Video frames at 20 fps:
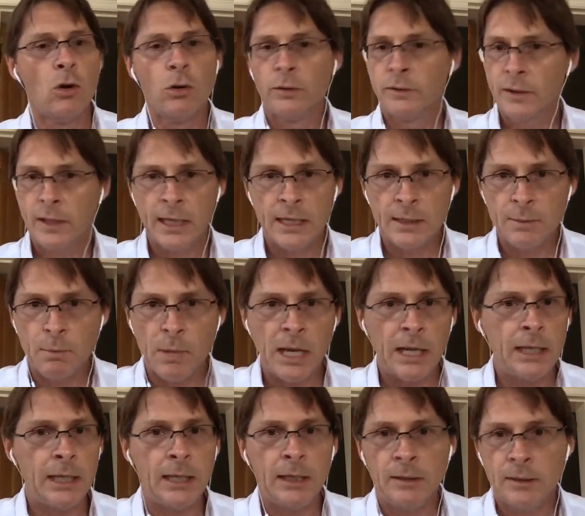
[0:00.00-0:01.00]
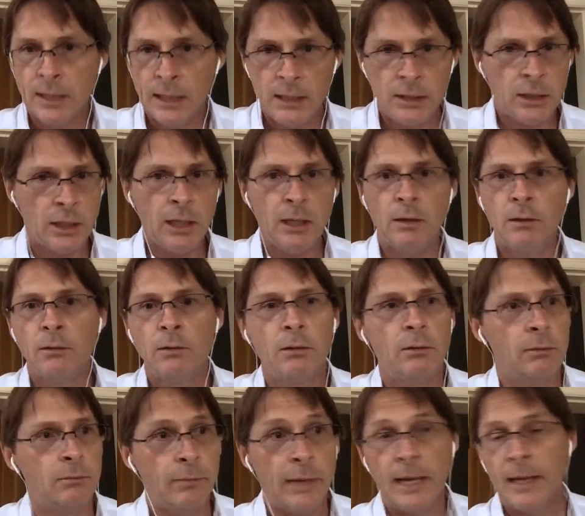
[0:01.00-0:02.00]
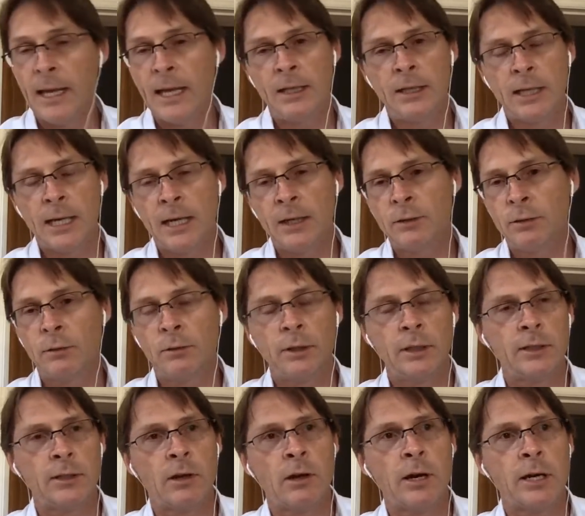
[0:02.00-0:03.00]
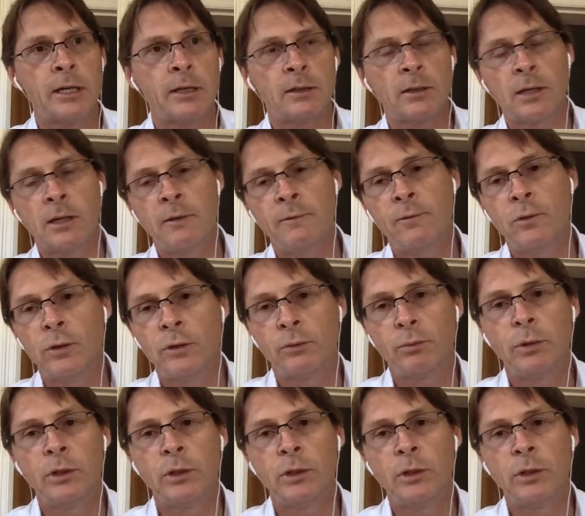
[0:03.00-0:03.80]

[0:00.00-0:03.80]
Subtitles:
sense making, teaching, educational design, and so forth.